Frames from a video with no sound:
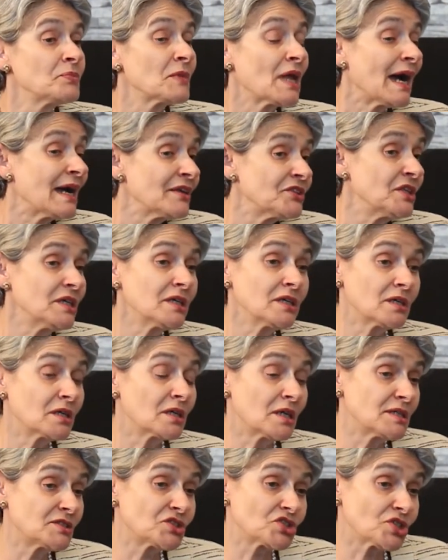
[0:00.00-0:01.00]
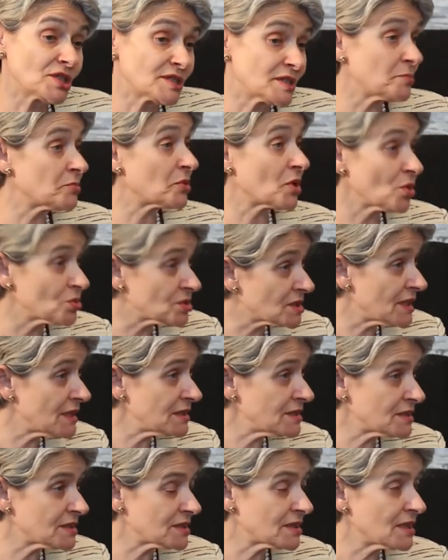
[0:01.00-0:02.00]
I think it's just a
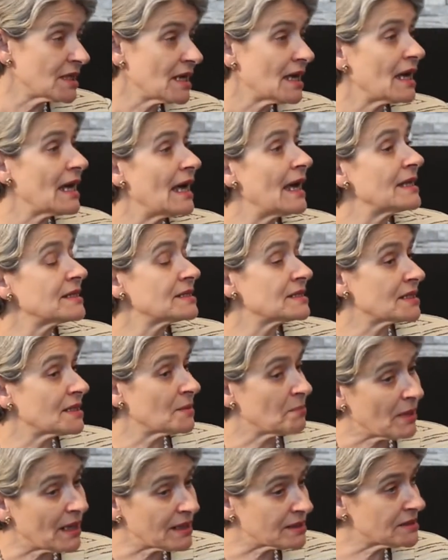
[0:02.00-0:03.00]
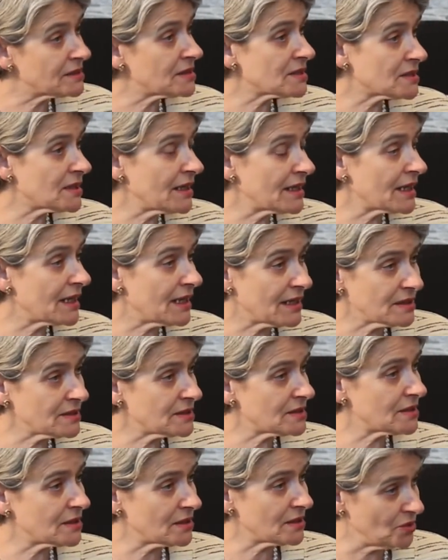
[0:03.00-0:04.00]
process, and partners like
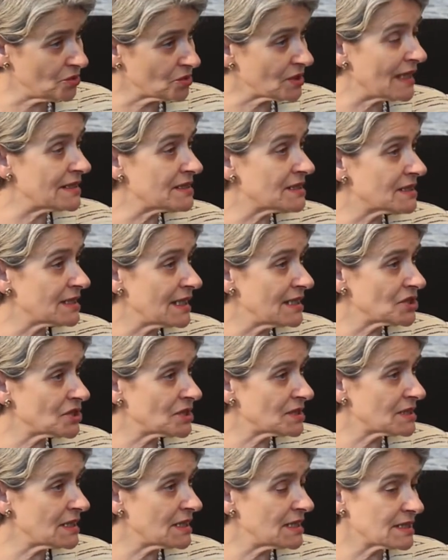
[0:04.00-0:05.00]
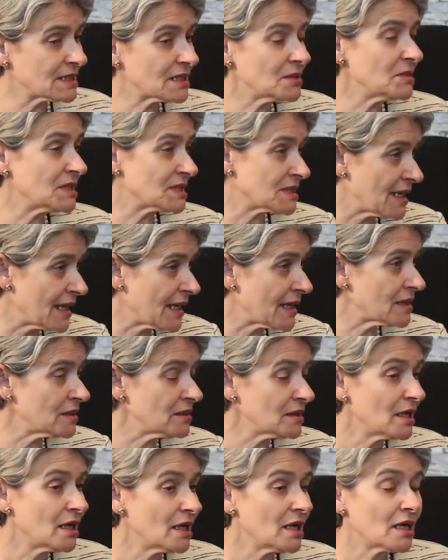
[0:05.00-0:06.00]
us, the United Nations system, is there
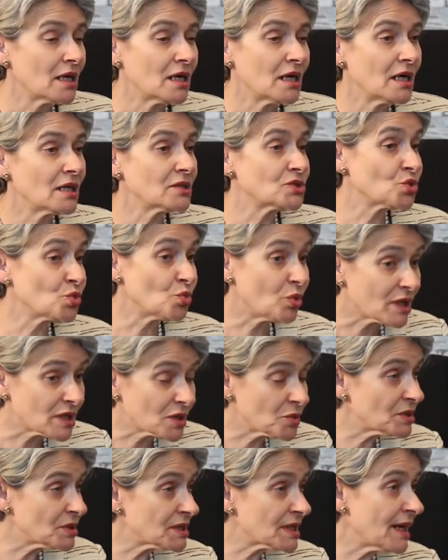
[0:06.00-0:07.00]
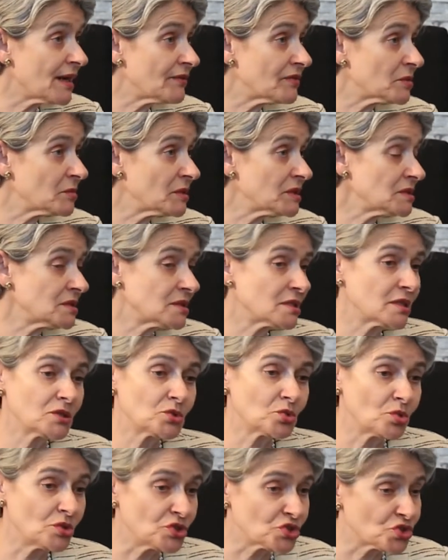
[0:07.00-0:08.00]
to work with governments,
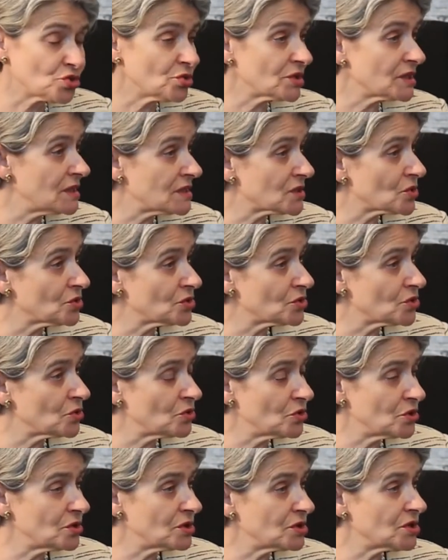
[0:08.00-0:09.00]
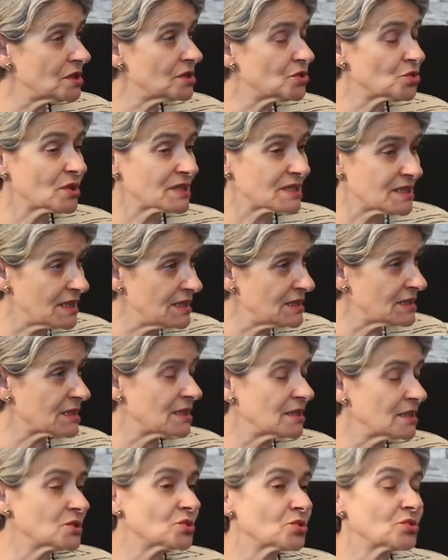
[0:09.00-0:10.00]
to ensure this continuity, to
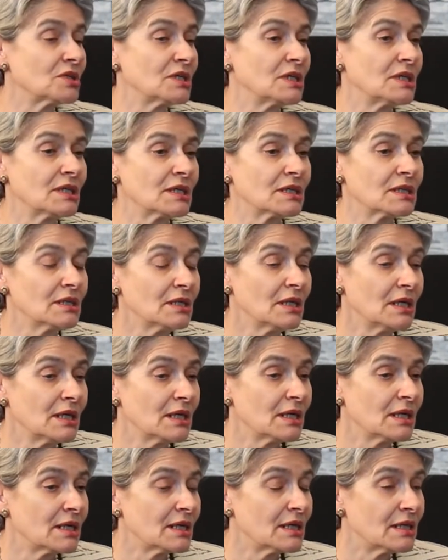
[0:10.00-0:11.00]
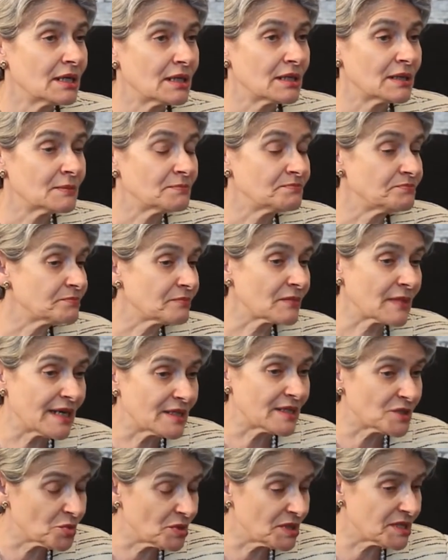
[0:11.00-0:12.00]
assist into the,
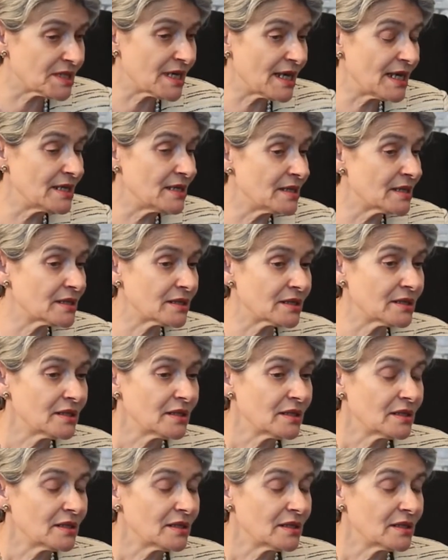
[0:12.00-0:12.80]
as we say,